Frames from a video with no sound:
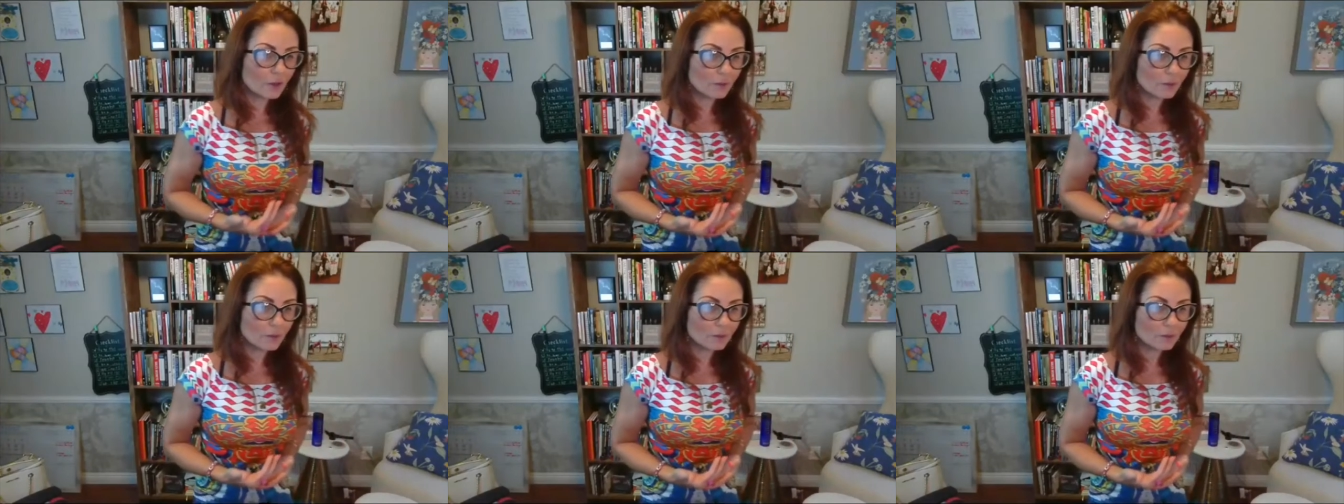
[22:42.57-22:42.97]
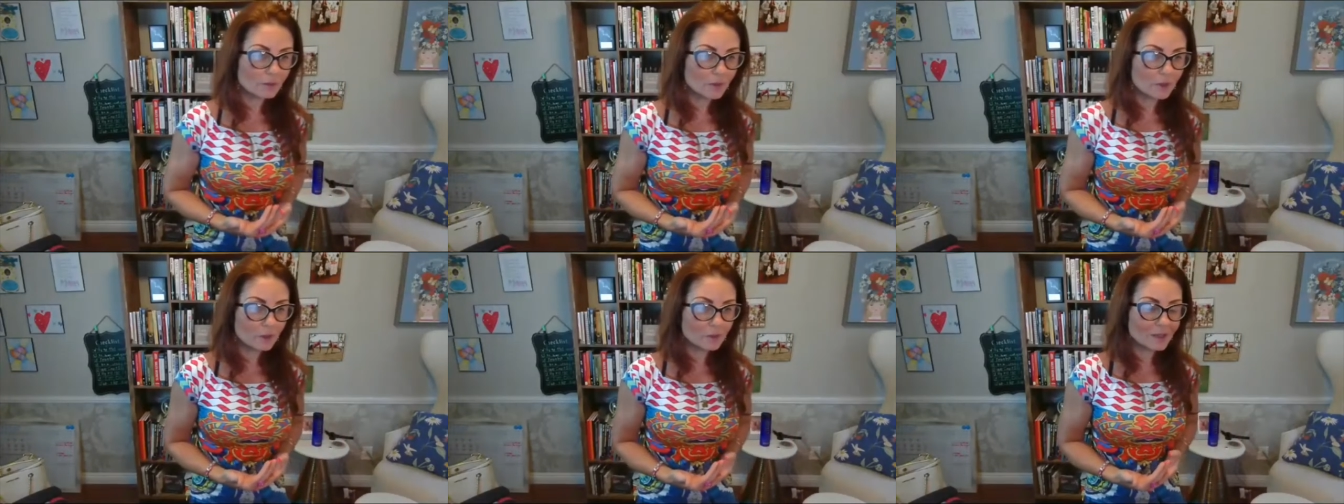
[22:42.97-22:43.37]
from
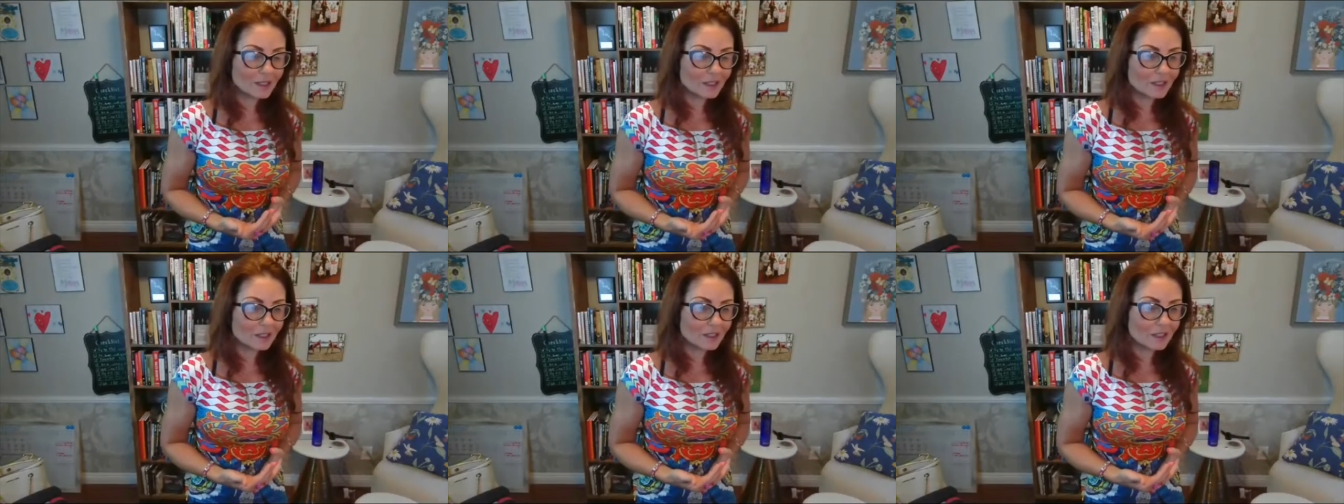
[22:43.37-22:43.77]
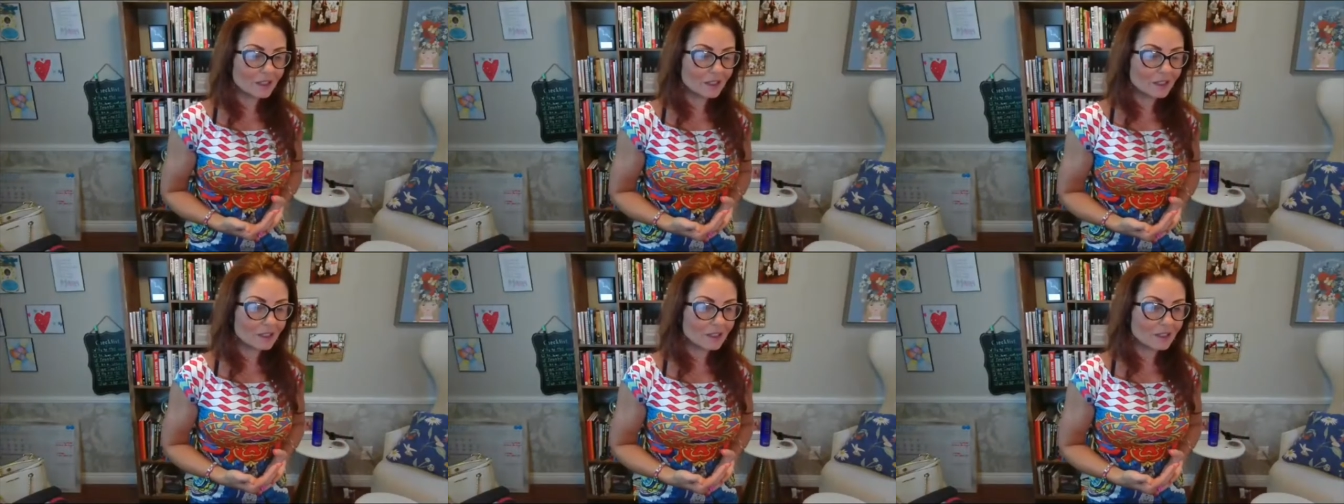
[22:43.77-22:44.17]

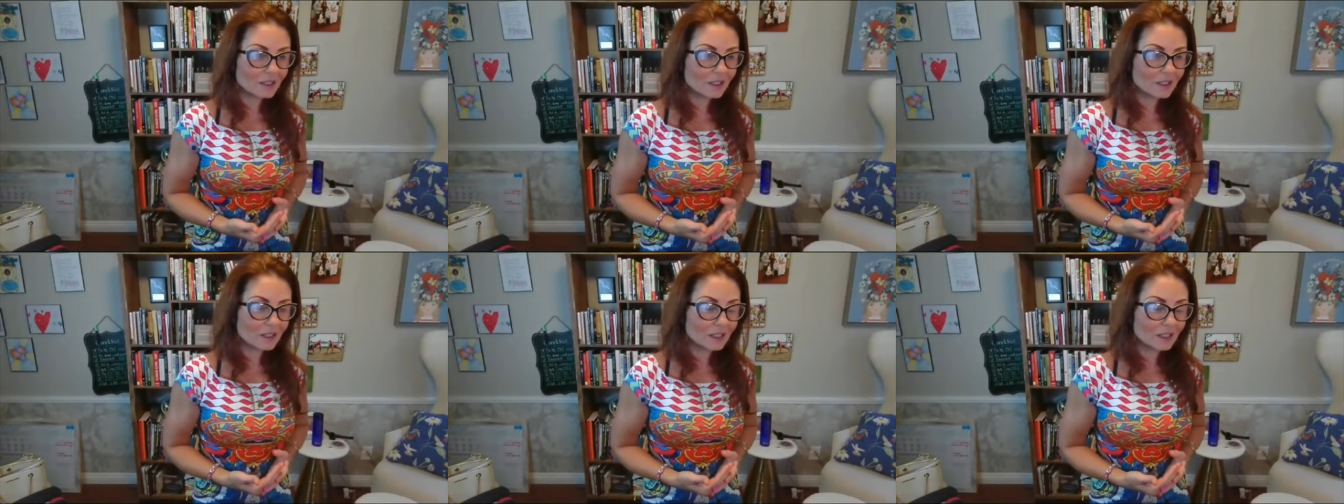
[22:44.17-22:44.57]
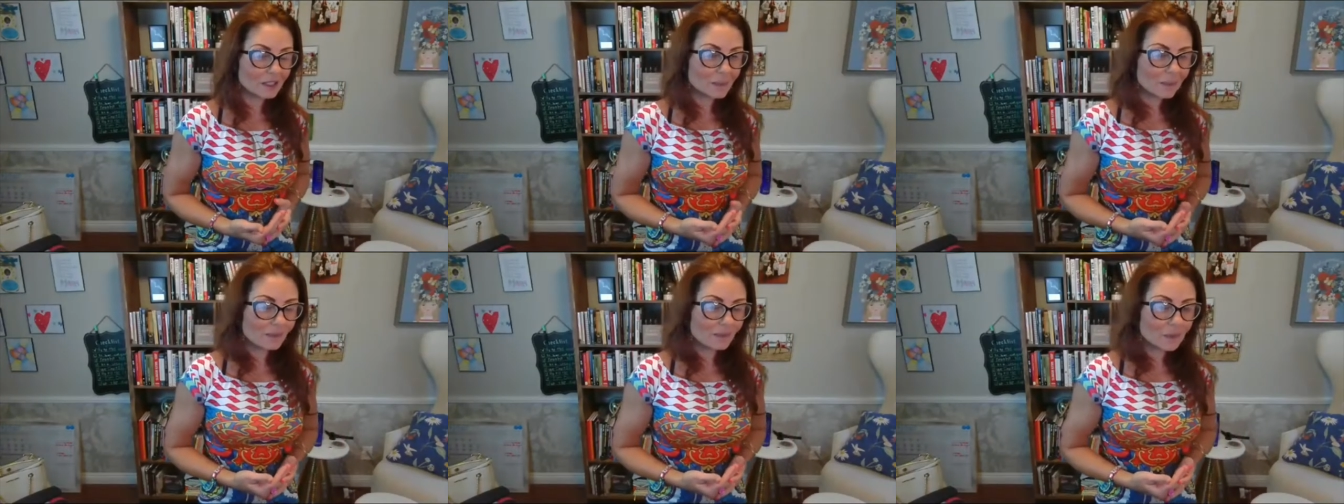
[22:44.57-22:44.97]
the business.
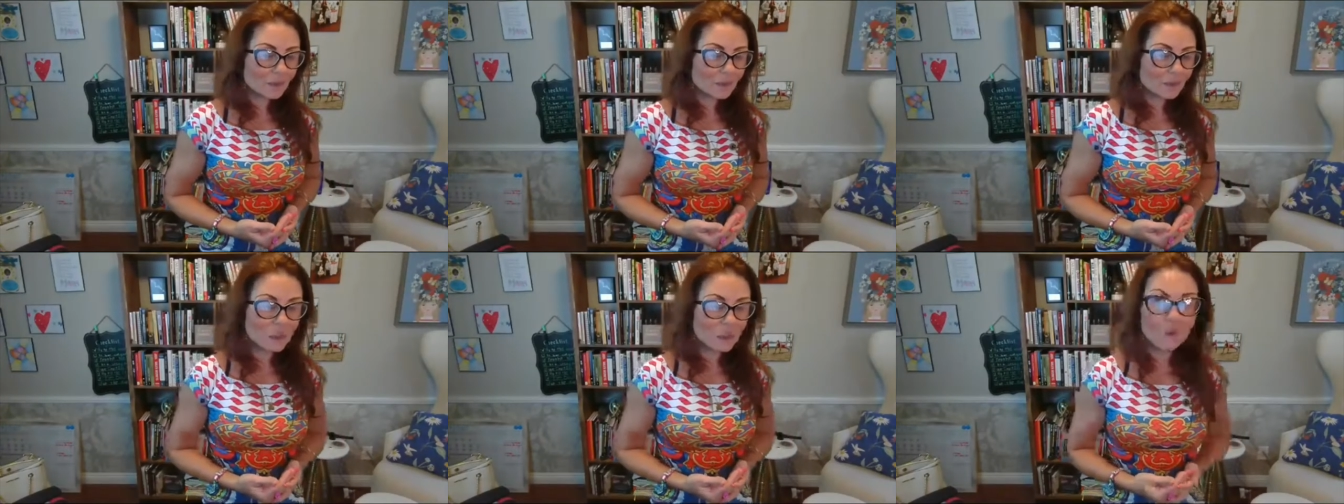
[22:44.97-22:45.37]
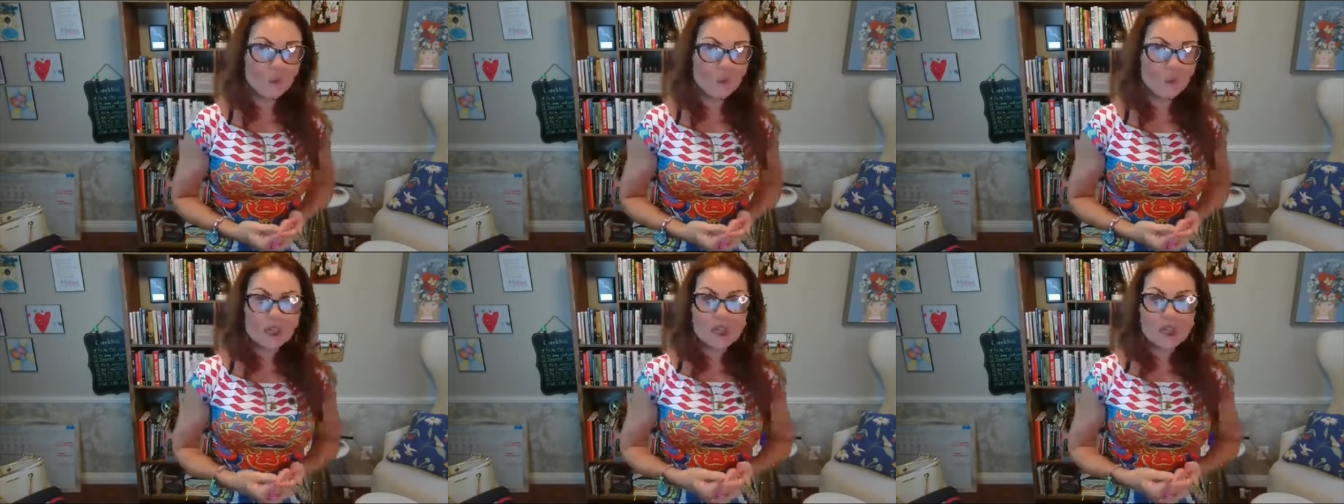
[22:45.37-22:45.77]

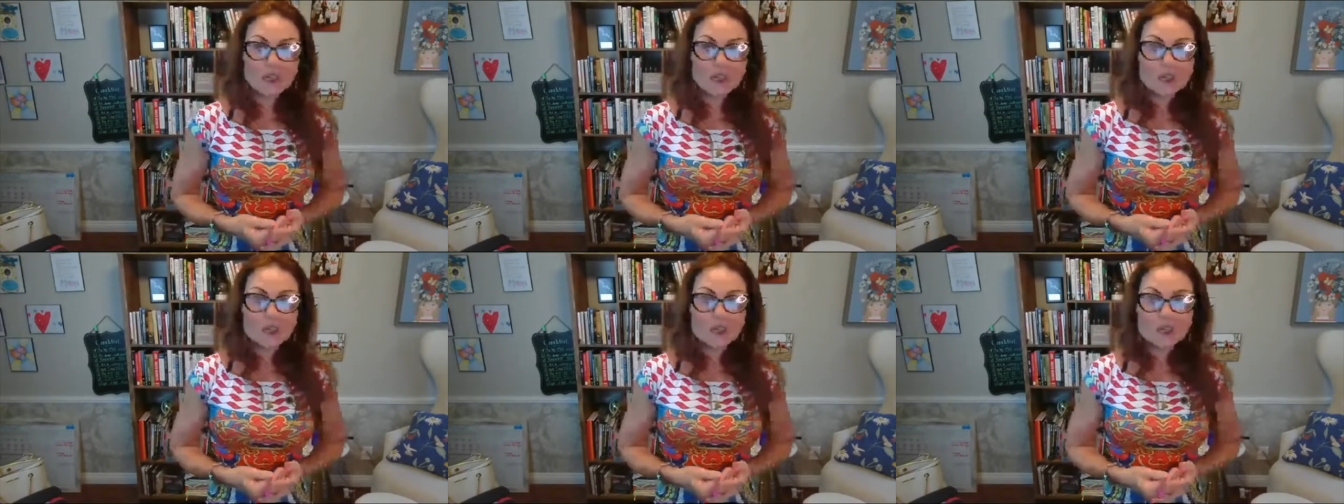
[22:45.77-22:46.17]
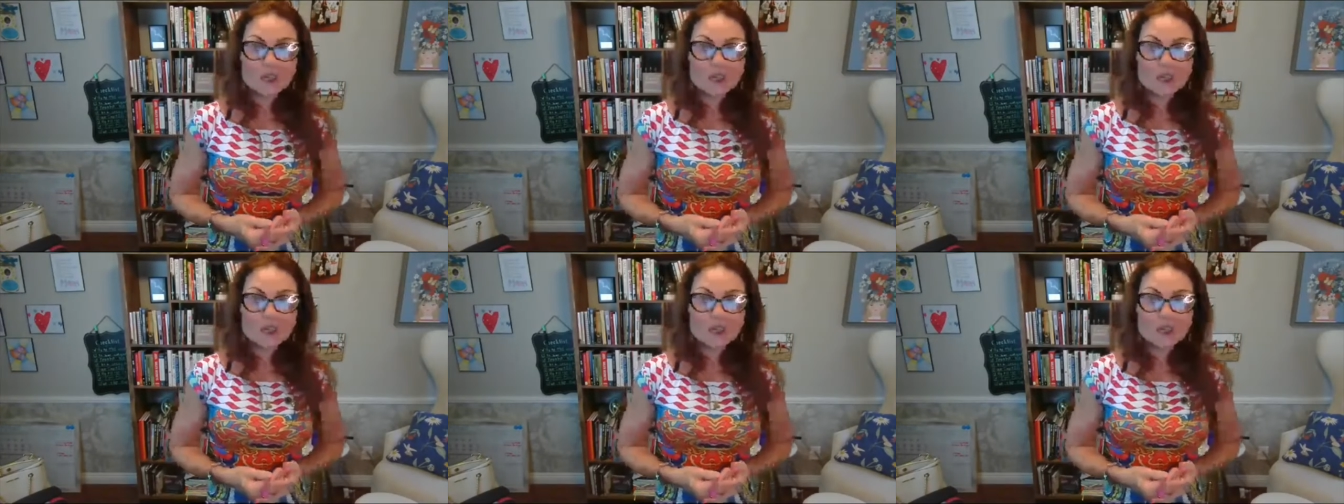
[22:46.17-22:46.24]
So